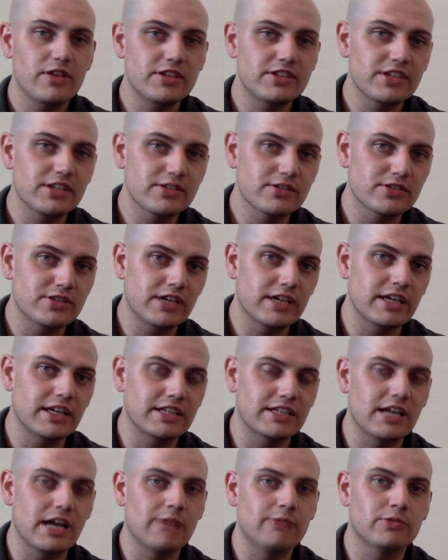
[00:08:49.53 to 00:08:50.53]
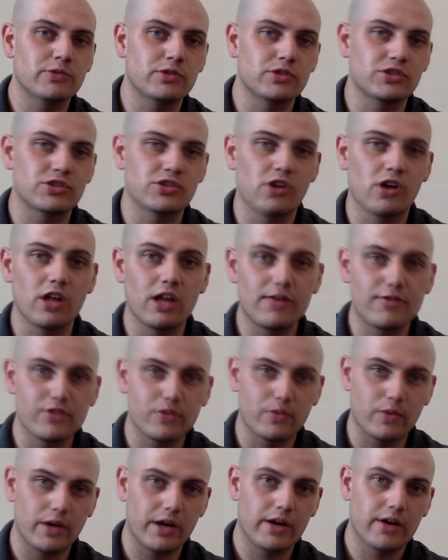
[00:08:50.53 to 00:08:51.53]
These things are taking time to install
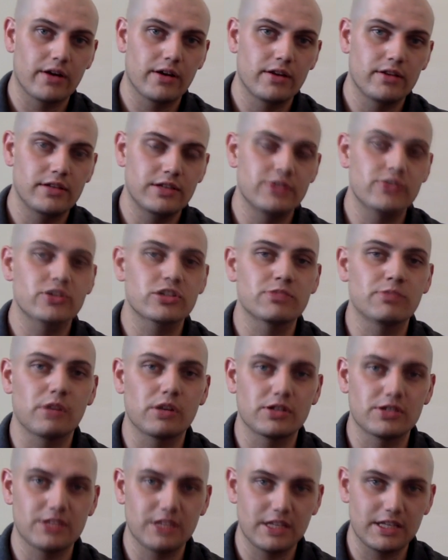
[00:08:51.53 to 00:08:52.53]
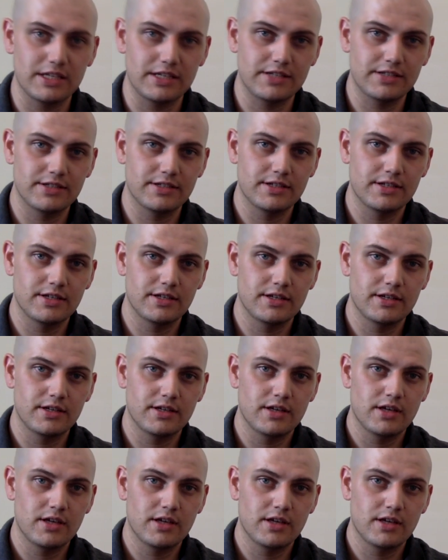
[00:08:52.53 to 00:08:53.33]
everywhere. These are smart cities.